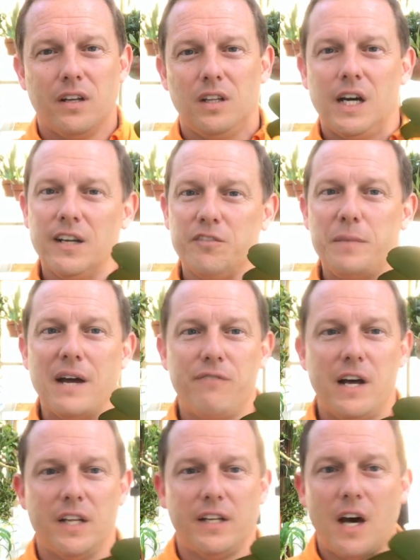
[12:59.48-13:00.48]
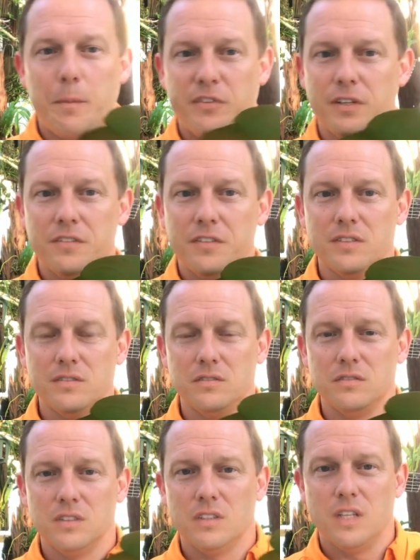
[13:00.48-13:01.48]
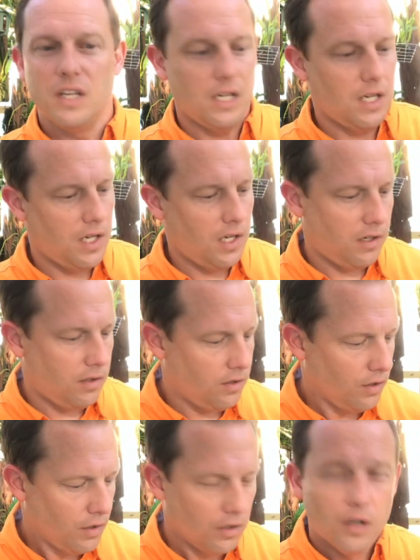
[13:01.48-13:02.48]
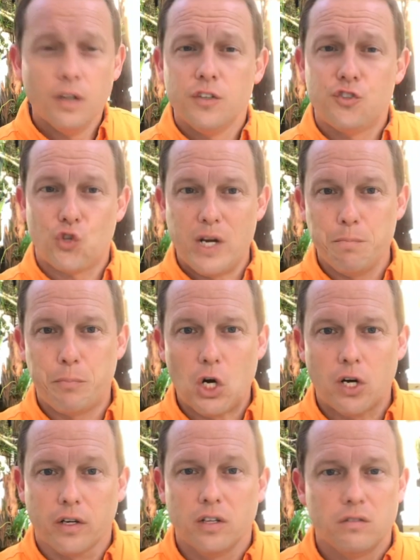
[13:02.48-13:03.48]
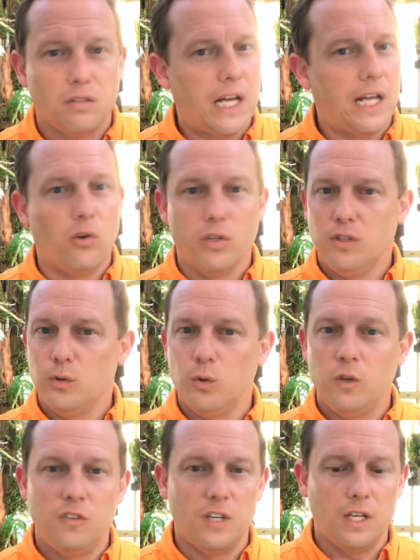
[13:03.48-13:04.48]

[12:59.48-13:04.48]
a lot of my phalaenopsis in straight bark. I don't use